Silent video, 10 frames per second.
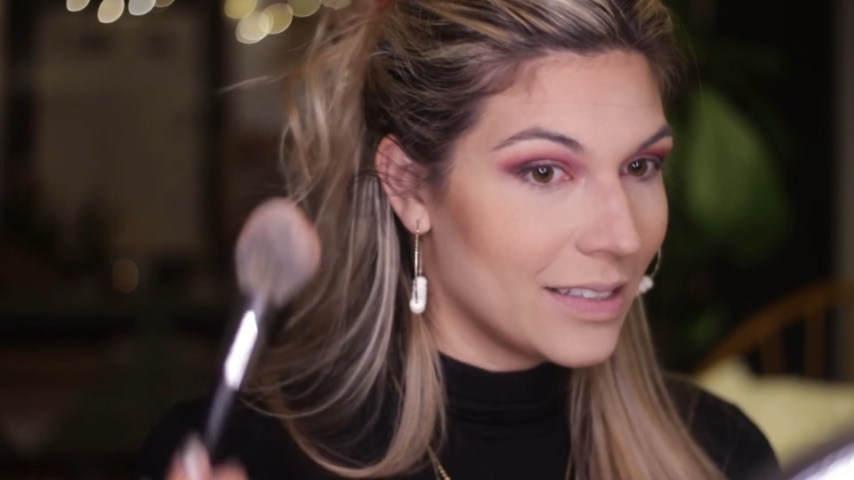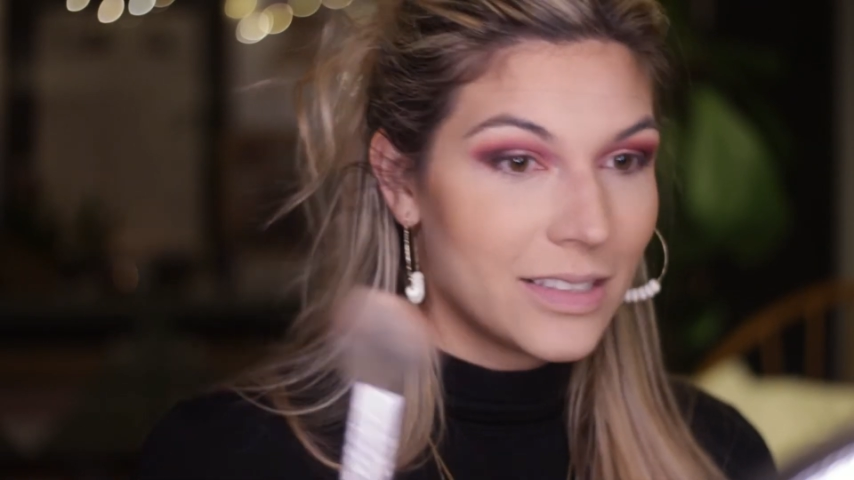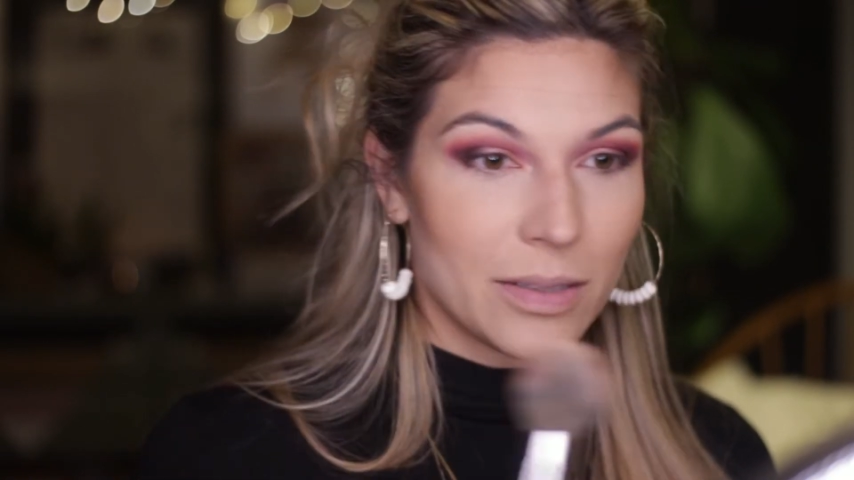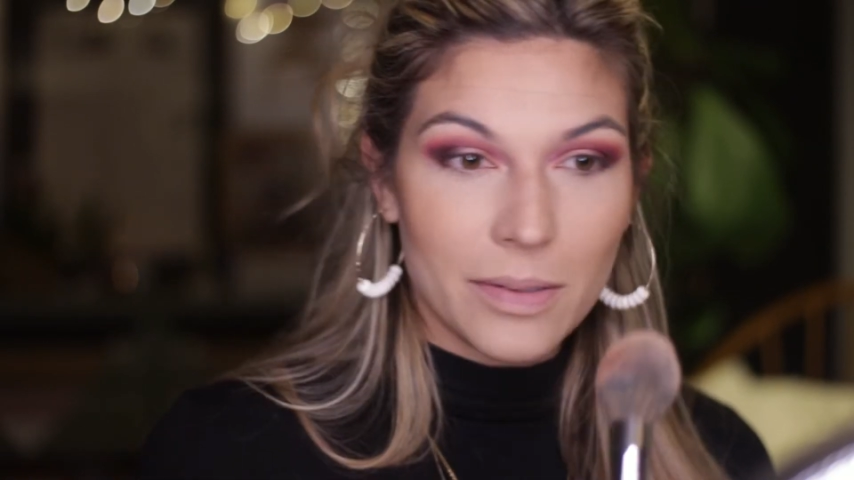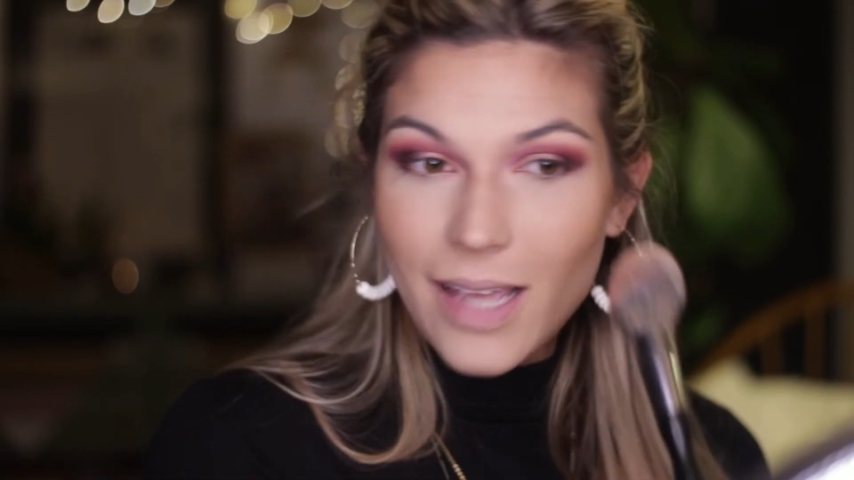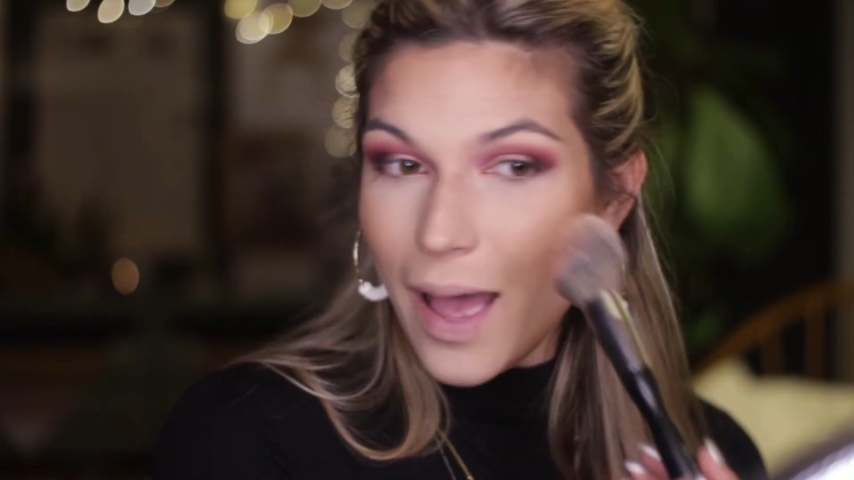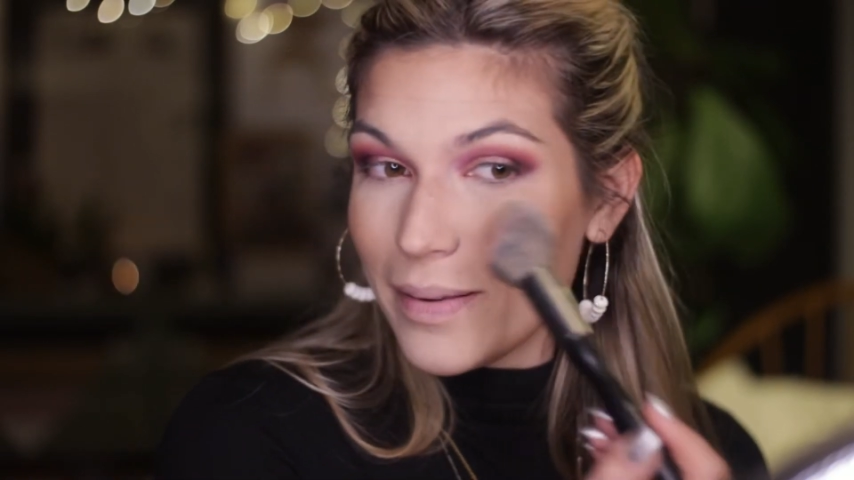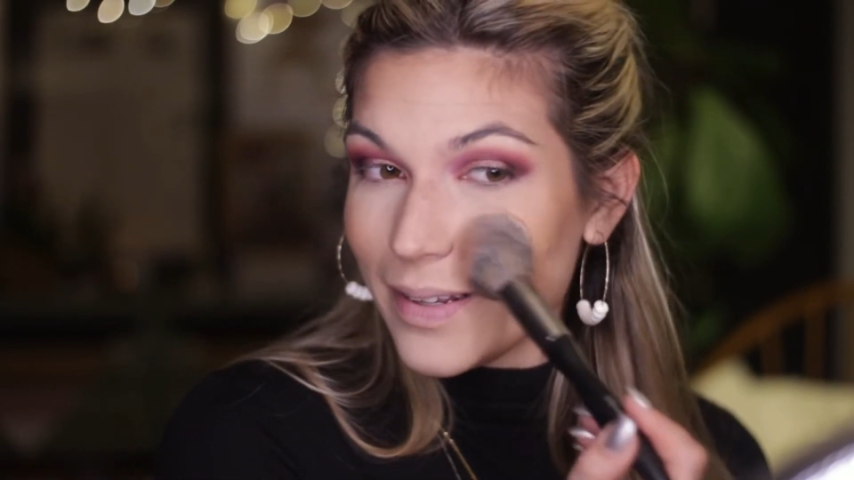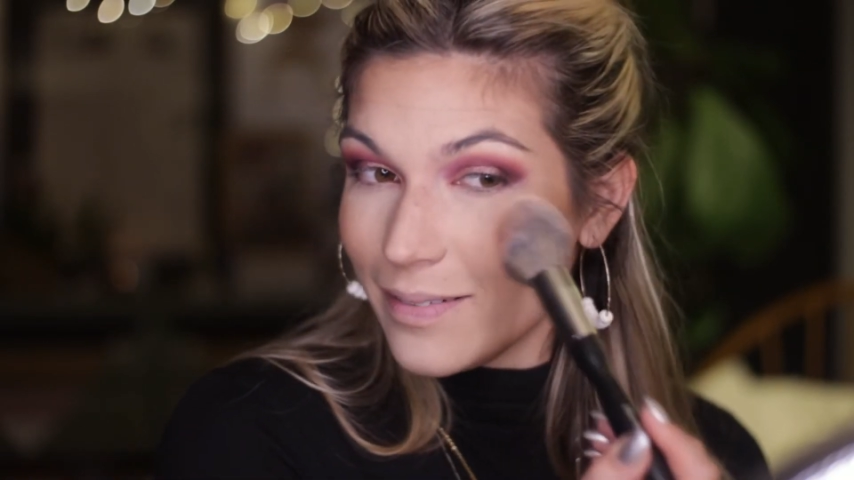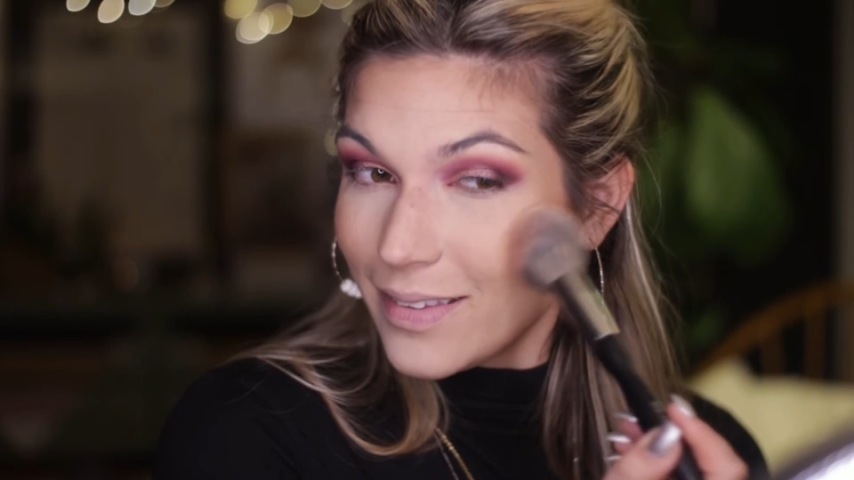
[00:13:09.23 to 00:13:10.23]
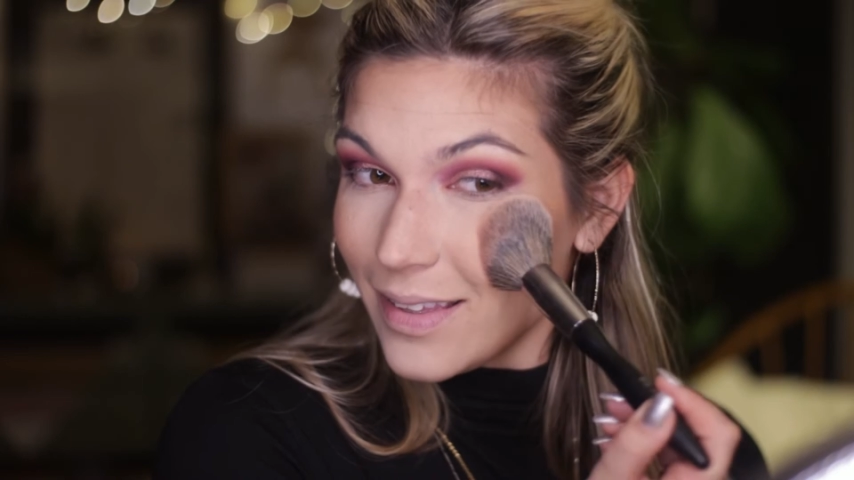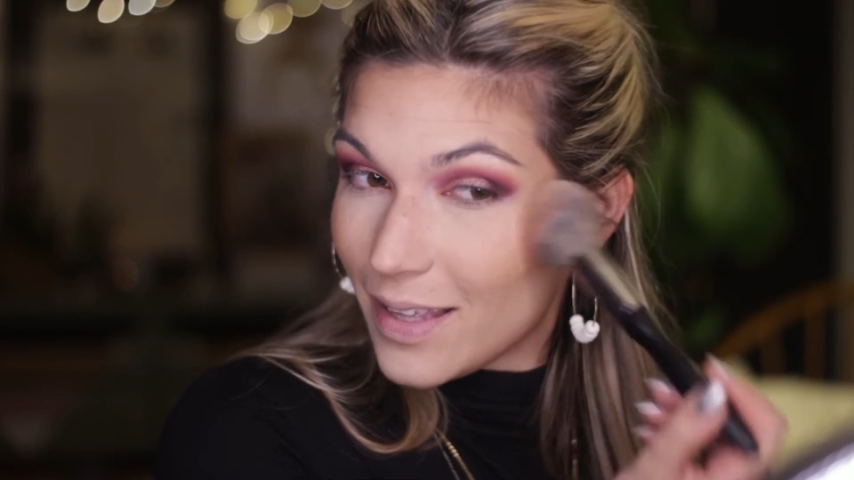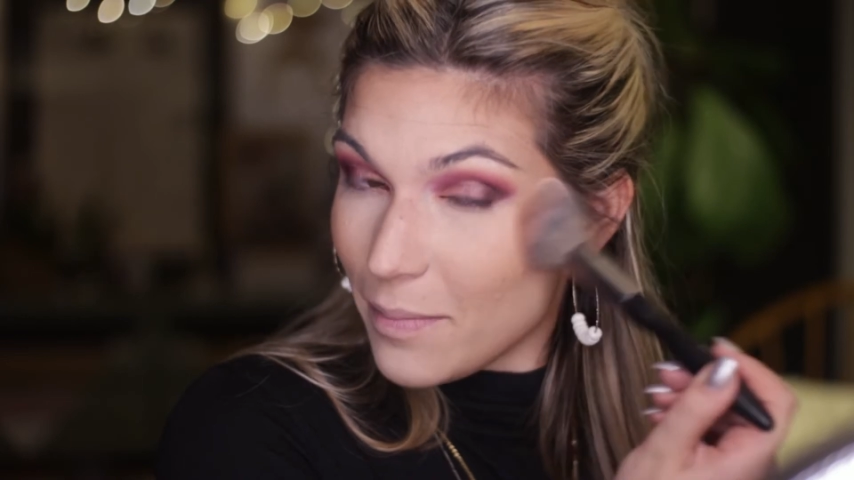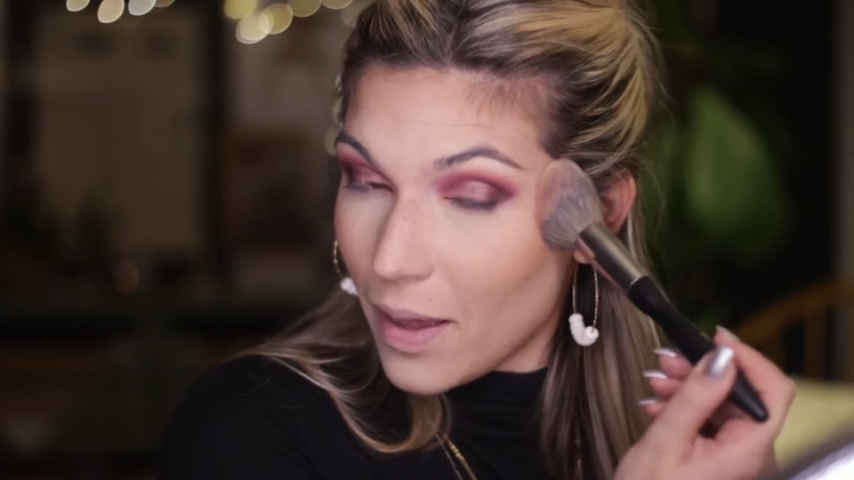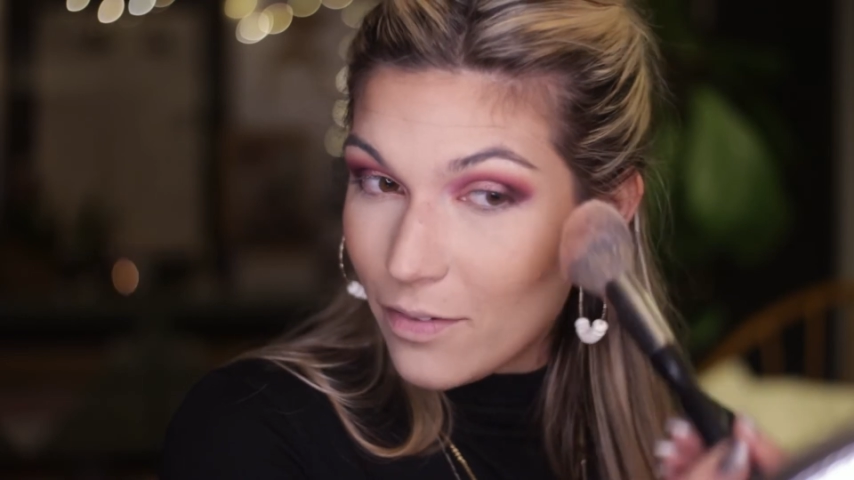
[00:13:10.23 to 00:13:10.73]
see what's happening with
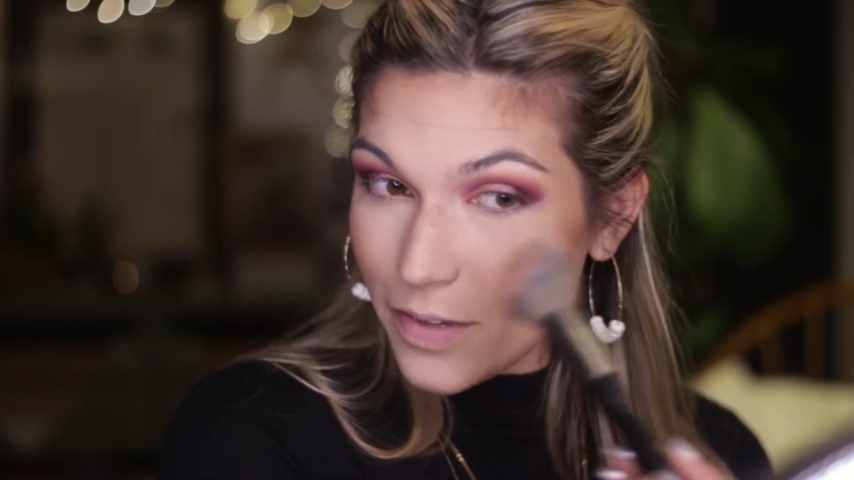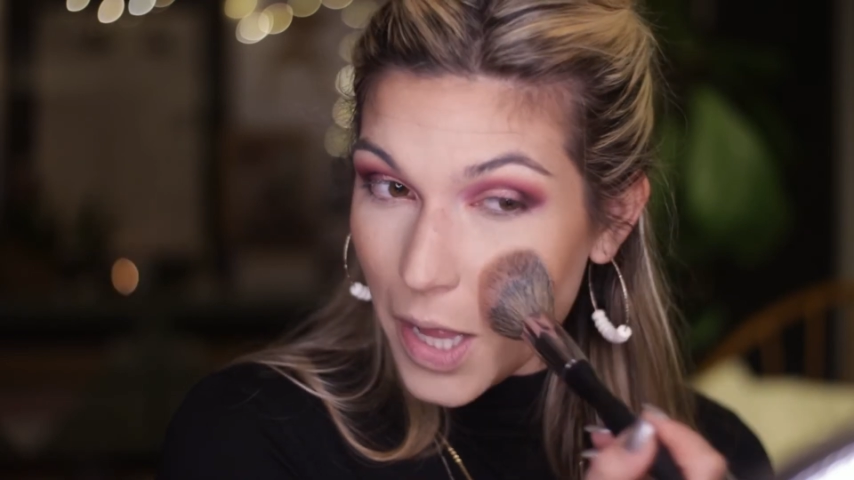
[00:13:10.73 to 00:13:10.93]
the amount of